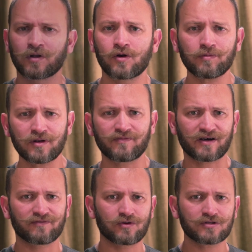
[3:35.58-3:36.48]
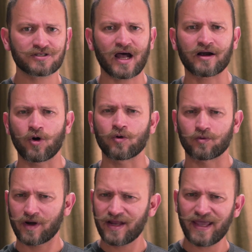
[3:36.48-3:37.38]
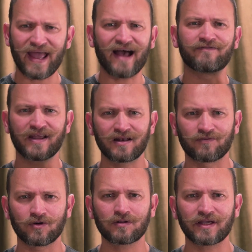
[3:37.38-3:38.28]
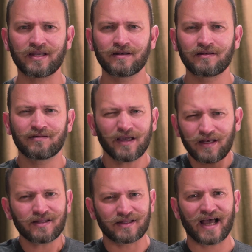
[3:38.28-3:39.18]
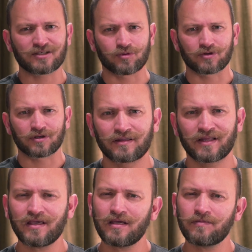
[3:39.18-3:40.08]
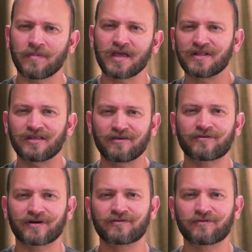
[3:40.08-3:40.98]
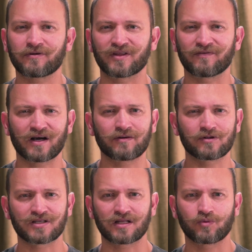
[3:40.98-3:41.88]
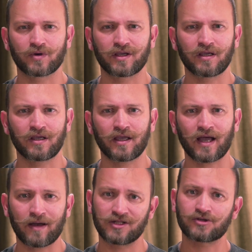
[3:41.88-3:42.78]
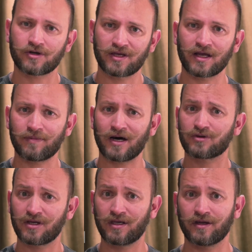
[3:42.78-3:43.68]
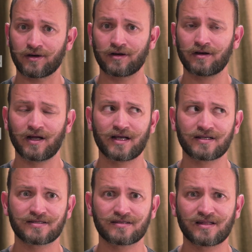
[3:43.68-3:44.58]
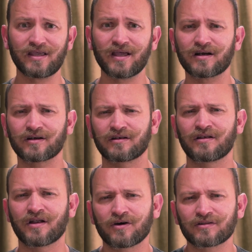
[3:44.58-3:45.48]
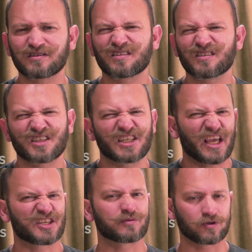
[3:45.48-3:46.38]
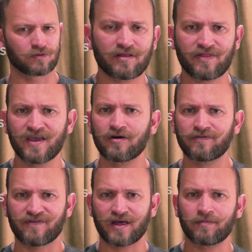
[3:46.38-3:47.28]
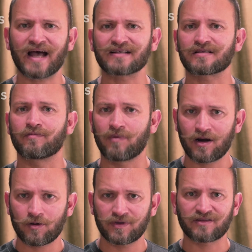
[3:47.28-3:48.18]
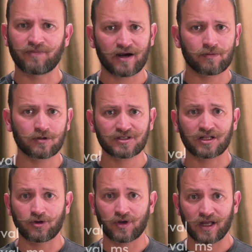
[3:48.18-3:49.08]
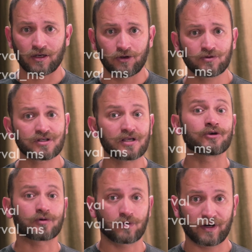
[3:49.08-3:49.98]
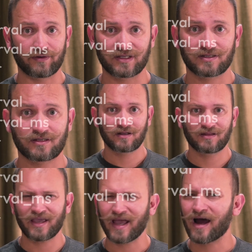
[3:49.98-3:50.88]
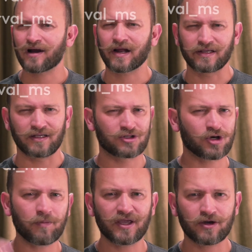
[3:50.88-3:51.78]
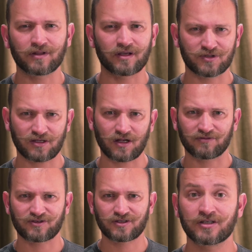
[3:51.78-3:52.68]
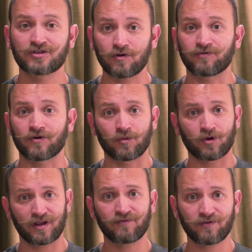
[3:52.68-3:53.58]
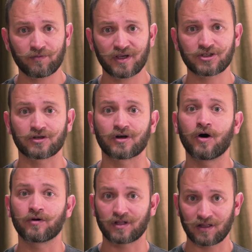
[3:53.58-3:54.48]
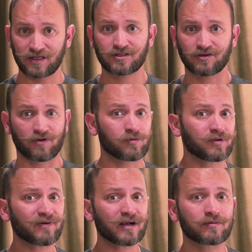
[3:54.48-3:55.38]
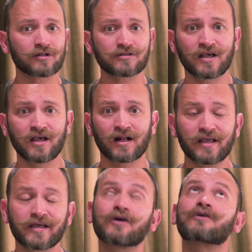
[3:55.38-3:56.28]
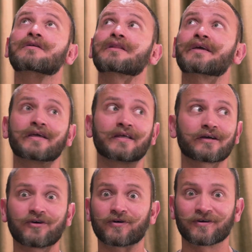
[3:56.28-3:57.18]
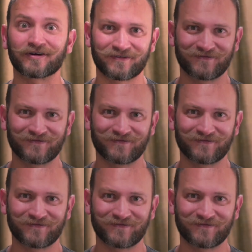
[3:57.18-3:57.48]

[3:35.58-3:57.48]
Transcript: Global variables are already available in any dashboard. They may be different from the variables that we have been talking about here, as they are not changeable. Think of them as environment variables that you can use in your queries. They are a topic on themselves. So for more information on the list of global variables, click on the link in the corner.